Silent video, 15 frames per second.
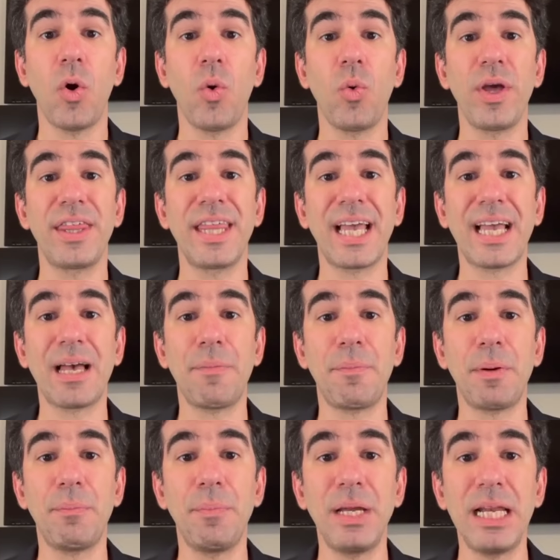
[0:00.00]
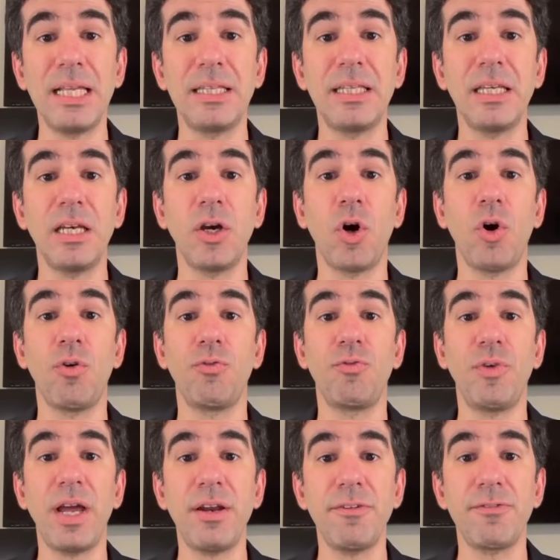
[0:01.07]
with the capability of
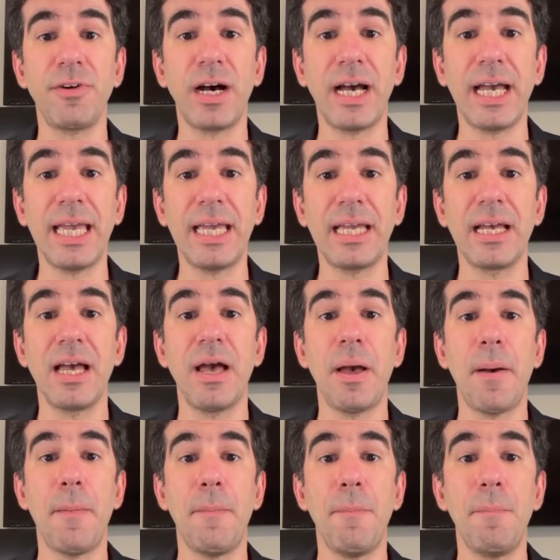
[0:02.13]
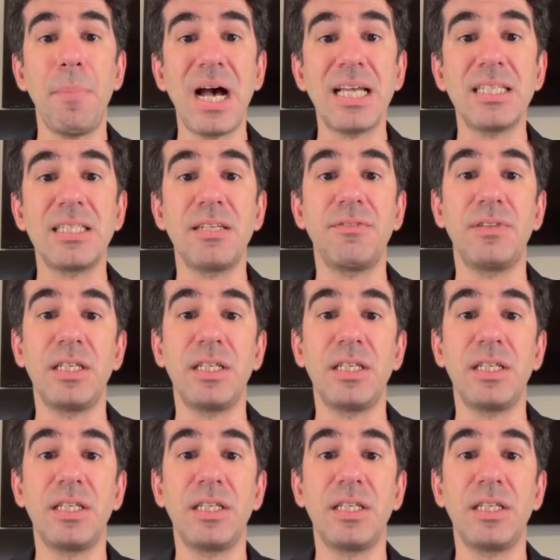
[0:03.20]
verifying massive